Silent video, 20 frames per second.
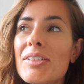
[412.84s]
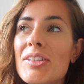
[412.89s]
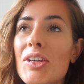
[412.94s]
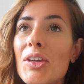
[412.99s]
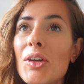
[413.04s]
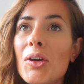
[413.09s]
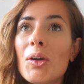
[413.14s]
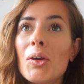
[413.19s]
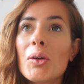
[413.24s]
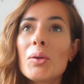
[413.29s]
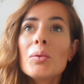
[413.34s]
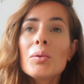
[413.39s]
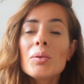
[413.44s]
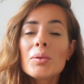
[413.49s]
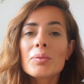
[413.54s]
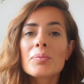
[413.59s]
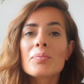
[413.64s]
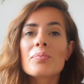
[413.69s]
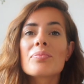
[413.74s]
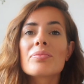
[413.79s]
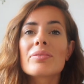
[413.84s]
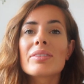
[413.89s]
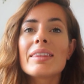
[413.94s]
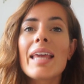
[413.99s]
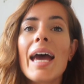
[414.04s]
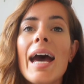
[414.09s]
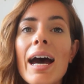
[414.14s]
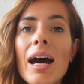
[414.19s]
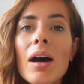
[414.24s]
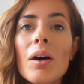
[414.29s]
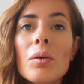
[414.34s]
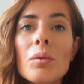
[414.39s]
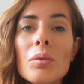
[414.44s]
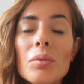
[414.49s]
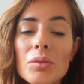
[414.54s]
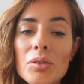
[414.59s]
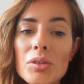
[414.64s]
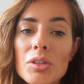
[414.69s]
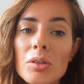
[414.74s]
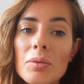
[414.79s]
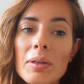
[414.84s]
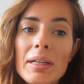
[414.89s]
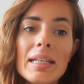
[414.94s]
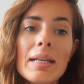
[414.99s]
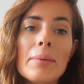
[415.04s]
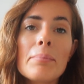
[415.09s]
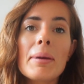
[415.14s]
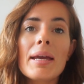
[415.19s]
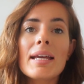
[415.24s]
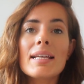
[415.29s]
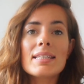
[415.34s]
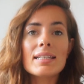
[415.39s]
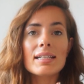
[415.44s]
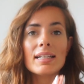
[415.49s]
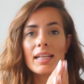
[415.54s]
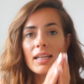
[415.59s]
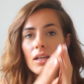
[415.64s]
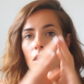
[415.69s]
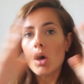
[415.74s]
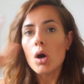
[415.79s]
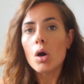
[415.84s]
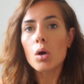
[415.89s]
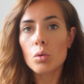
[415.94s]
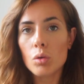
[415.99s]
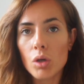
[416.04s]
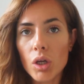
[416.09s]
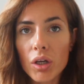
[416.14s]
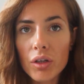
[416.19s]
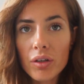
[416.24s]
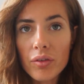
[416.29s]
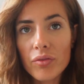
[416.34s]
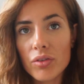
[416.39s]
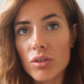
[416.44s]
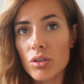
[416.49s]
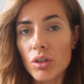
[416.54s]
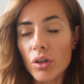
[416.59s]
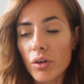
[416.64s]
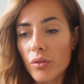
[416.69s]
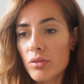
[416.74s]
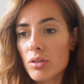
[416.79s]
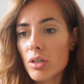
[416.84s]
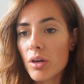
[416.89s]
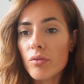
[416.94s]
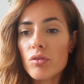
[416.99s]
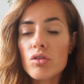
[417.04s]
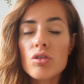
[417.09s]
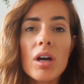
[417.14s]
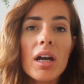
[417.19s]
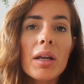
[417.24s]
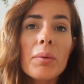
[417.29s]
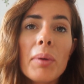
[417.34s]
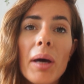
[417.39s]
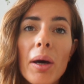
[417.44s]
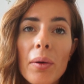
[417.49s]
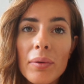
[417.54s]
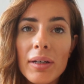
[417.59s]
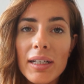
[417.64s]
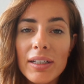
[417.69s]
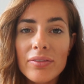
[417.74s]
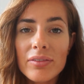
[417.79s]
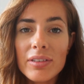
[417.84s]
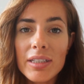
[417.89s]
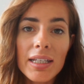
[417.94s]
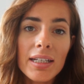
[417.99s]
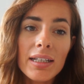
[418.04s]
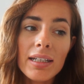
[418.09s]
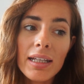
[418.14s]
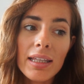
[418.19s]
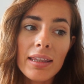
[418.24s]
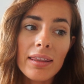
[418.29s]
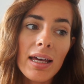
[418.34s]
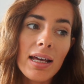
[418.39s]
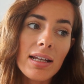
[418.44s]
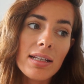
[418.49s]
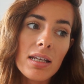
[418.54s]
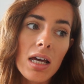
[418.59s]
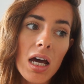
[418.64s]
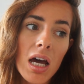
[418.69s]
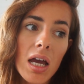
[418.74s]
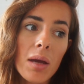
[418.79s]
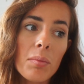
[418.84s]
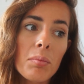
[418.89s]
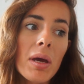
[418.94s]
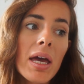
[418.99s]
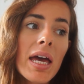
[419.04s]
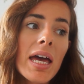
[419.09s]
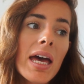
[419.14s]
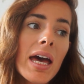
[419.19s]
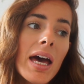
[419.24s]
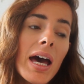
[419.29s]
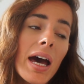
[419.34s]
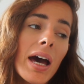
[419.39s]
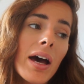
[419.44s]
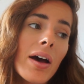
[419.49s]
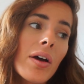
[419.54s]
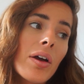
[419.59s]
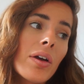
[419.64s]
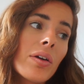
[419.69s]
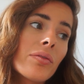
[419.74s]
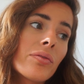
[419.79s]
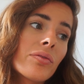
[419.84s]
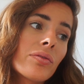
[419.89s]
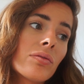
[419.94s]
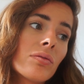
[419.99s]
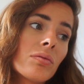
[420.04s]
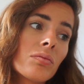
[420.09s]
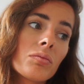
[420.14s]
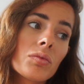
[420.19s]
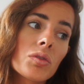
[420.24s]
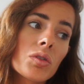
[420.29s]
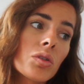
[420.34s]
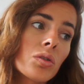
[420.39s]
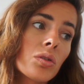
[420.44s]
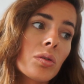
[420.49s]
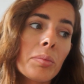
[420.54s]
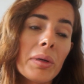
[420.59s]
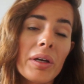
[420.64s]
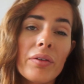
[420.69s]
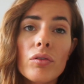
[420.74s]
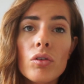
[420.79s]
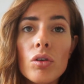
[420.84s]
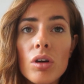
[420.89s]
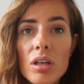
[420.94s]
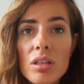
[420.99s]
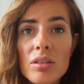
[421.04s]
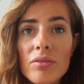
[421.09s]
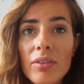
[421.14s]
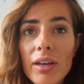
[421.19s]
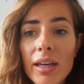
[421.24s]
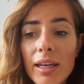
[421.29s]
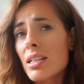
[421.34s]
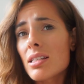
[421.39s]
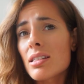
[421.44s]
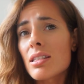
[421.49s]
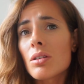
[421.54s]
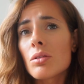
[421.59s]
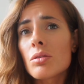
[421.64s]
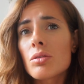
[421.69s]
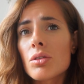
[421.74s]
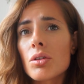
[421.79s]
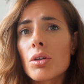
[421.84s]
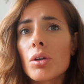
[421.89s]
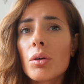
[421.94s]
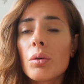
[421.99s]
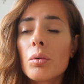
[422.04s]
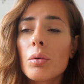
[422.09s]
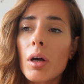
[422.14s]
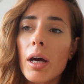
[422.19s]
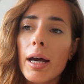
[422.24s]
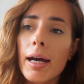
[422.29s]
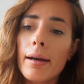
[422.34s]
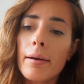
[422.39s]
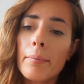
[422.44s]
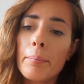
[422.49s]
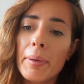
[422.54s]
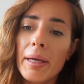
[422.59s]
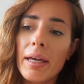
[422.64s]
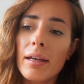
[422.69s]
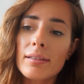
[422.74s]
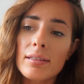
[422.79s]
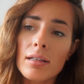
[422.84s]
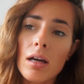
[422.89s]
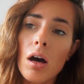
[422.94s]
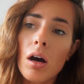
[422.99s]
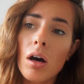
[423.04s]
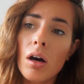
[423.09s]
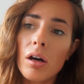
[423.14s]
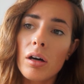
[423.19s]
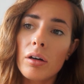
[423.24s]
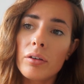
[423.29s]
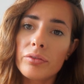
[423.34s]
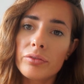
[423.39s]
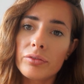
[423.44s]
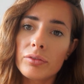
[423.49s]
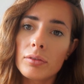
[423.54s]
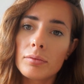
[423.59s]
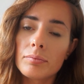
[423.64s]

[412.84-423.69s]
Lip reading: to now doing basically a whole load of stuff. So I've tried powerlifting in that time. I've done a bit of CrossFit. I still do a bit of